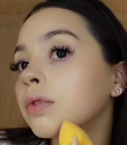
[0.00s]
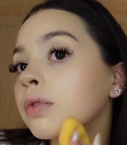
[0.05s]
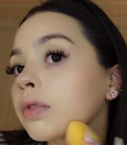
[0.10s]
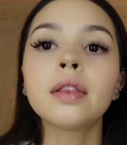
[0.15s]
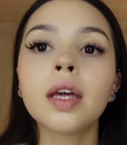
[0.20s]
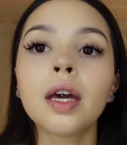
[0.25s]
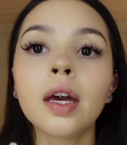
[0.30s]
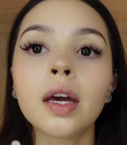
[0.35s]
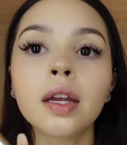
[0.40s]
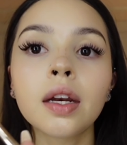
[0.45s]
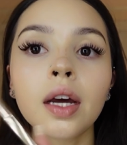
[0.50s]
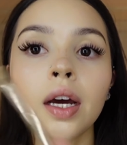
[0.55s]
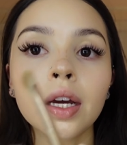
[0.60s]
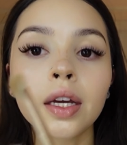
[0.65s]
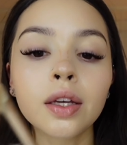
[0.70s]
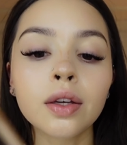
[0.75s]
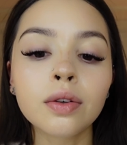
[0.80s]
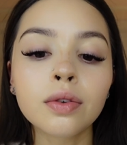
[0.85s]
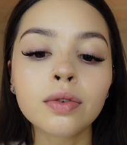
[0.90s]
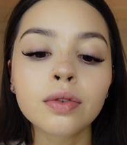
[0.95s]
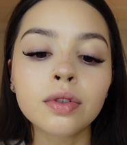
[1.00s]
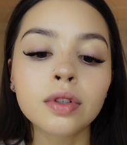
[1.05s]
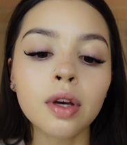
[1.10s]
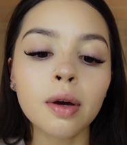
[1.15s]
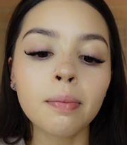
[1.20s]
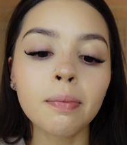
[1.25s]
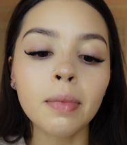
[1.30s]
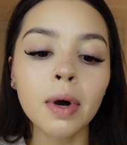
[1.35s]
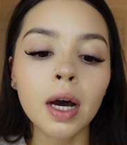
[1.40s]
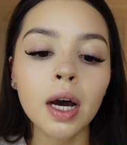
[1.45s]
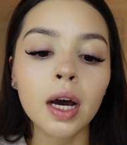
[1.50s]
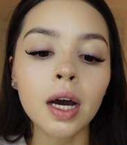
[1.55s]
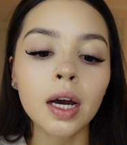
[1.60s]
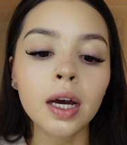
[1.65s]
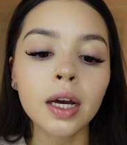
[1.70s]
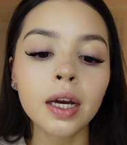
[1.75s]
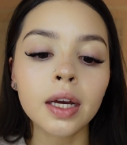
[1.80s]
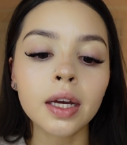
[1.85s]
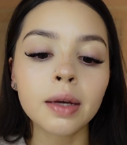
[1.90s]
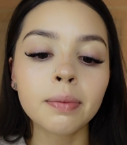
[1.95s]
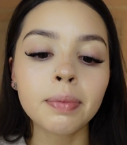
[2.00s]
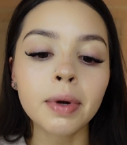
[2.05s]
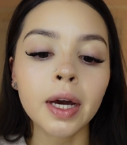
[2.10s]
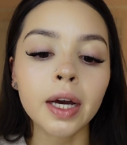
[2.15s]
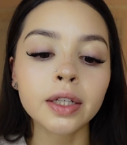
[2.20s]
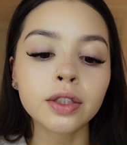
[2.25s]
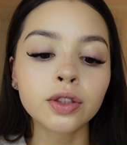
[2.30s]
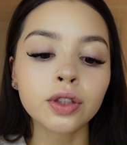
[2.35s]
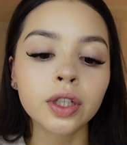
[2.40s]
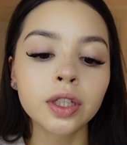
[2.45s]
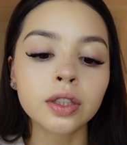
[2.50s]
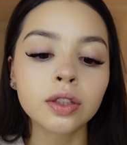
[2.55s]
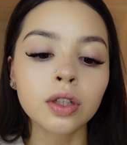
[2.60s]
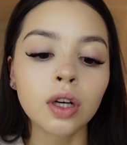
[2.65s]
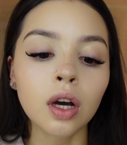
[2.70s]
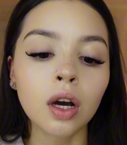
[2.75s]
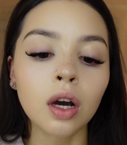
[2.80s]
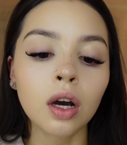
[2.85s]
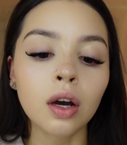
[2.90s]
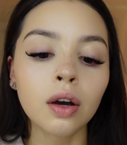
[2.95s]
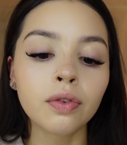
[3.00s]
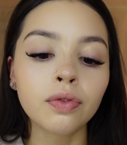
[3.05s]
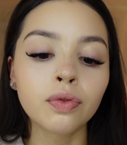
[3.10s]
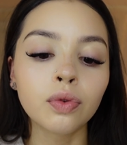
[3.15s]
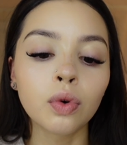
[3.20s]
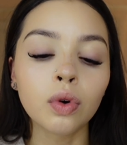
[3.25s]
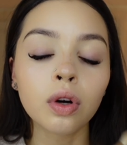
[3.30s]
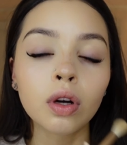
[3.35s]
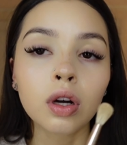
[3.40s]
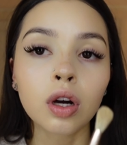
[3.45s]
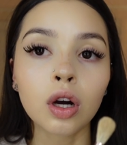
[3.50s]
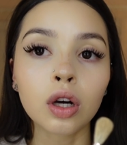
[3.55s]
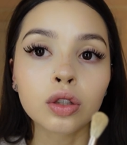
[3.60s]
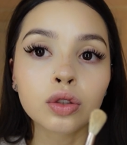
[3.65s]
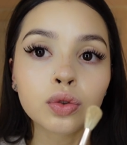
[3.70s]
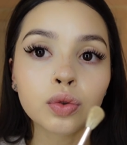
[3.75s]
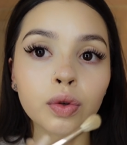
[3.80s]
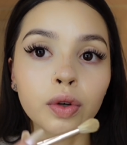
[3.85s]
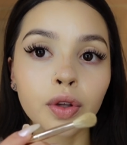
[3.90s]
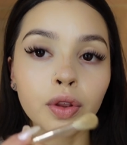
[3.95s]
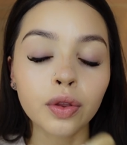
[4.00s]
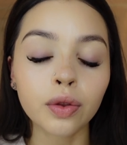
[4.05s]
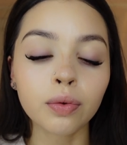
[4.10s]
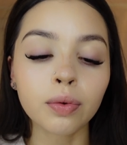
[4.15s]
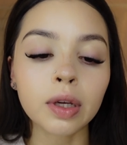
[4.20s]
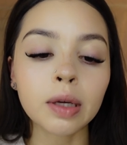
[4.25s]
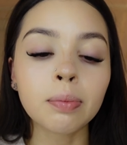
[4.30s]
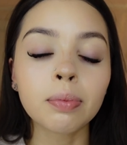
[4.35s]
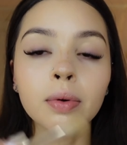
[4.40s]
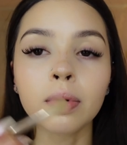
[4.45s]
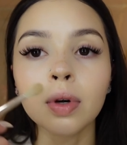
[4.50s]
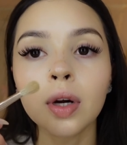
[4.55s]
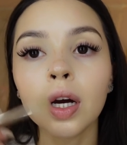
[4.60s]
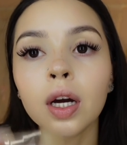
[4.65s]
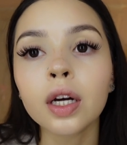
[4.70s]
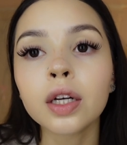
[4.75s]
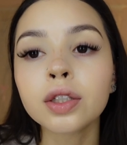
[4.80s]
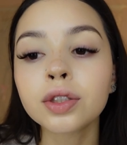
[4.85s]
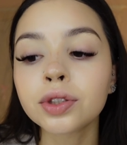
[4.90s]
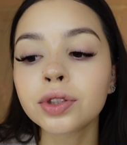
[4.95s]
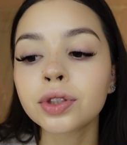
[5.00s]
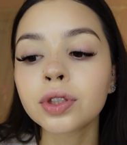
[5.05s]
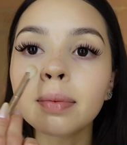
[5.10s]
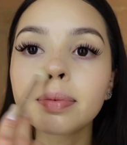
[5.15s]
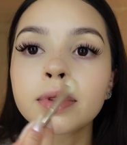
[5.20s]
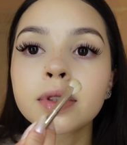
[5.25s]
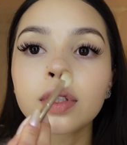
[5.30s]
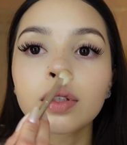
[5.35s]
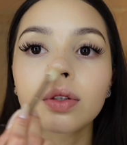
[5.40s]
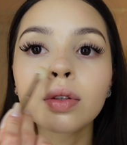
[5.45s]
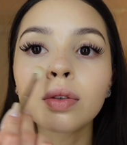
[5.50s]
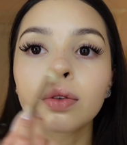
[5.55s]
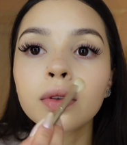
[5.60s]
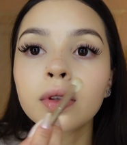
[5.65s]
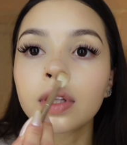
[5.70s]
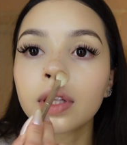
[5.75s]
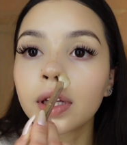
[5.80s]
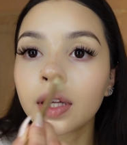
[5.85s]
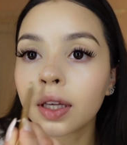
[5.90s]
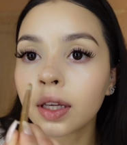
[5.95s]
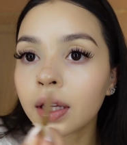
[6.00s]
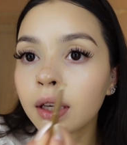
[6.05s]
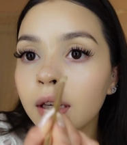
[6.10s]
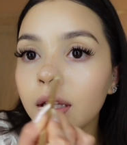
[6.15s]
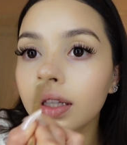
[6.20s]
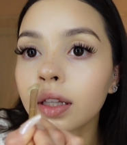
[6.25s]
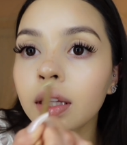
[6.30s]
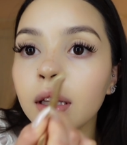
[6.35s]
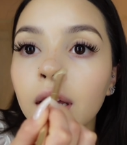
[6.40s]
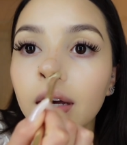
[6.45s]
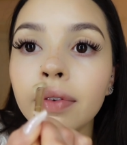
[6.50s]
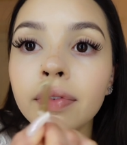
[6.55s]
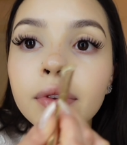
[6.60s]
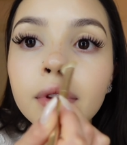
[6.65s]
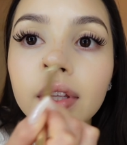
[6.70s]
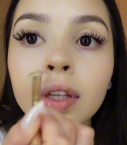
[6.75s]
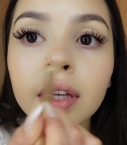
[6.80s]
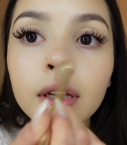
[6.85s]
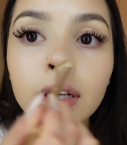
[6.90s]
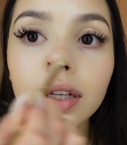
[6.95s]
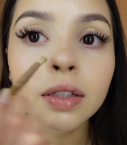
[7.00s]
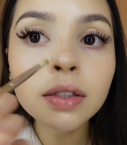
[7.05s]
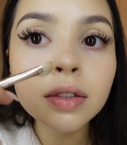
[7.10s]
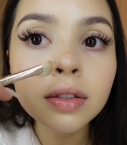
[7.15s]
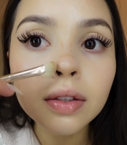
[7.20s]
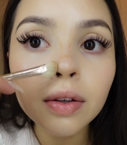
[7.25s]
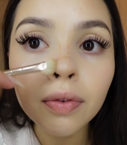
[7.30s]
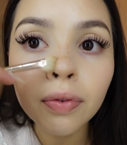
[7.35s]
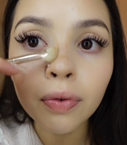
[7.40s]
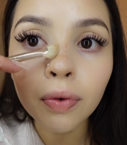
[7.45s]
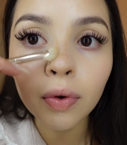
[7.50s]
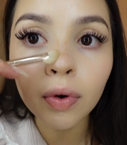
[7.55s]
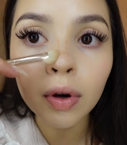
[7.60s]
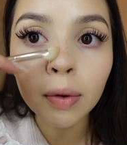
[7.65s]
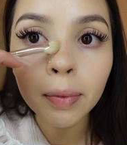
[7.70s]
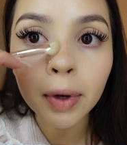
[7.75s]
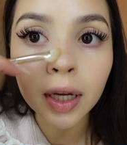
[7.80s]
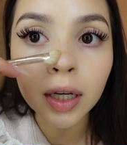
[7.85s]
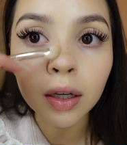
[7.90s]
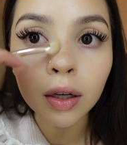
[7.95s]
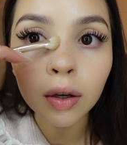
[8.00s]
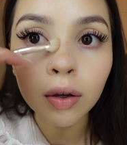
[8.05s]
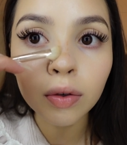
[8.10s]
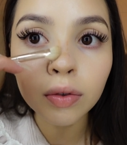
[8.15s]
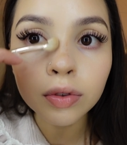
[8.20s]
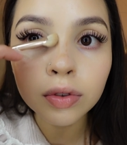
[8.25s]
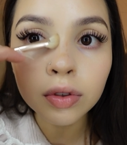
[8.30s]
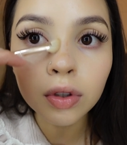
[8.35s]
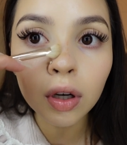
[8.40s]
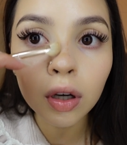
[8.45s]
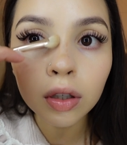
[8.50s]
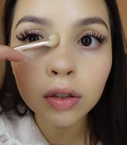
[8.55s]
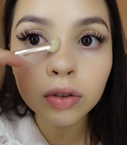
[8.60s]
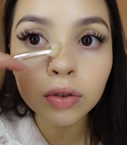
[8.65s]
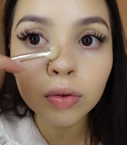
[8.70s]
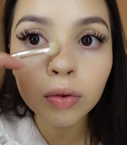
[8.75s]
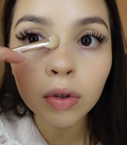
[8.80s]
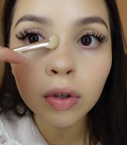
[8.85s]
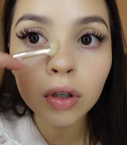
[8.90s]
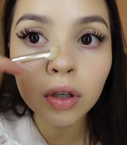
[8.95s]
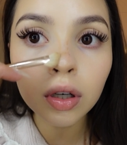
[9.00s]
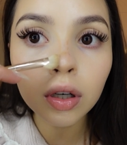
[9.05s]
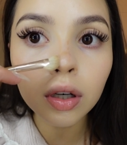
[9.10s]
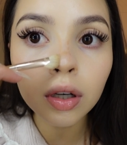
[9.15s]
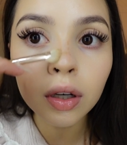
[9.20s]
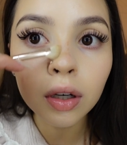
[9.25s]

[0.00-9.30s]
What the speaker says: Then I use my Patrick Ta 4 Contour 3 brush. Absolutely love this for my nose contour.